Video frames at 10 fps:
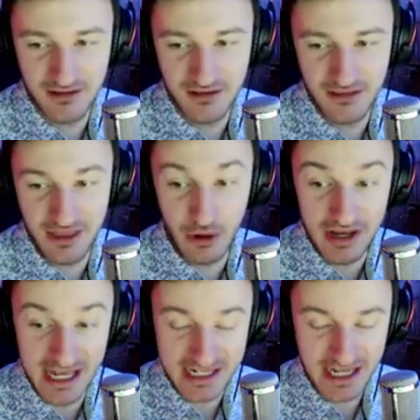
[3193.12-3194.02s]
They want
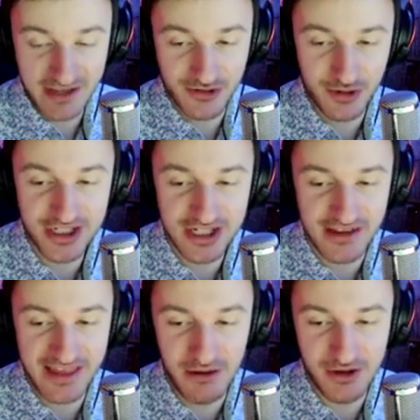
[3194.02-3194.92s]
Nick to ask a question? Is
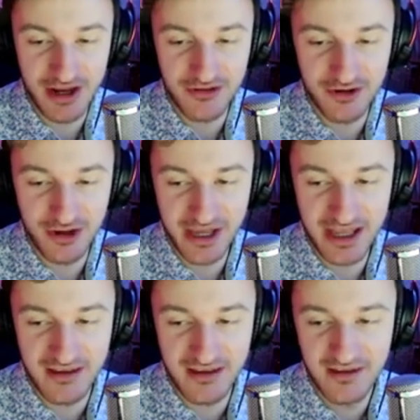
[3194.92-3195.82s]
that what you guys are doing?
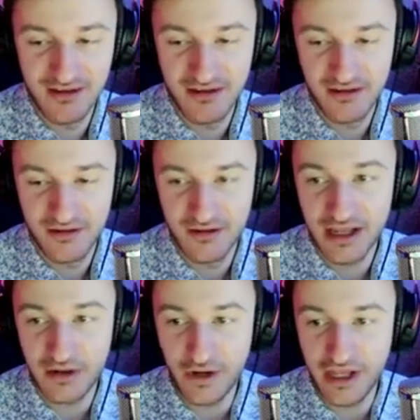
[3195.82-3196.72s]

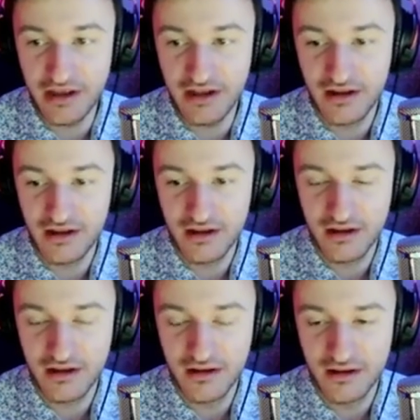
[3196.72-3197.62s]
Nick, they're trying to
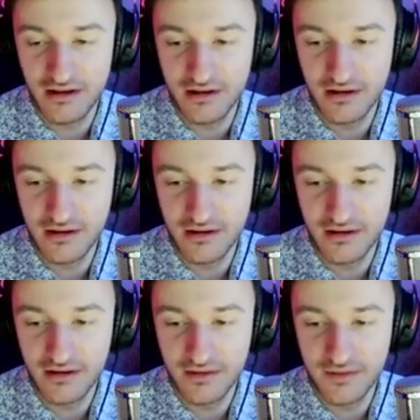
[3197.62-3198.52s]
set off
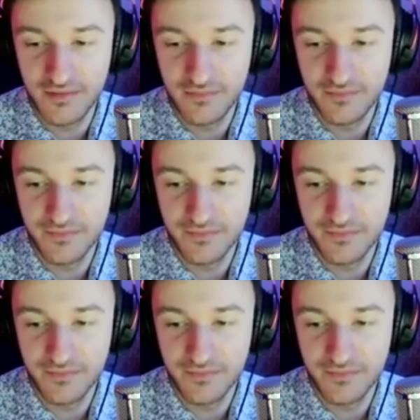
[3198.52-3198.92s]
your thing.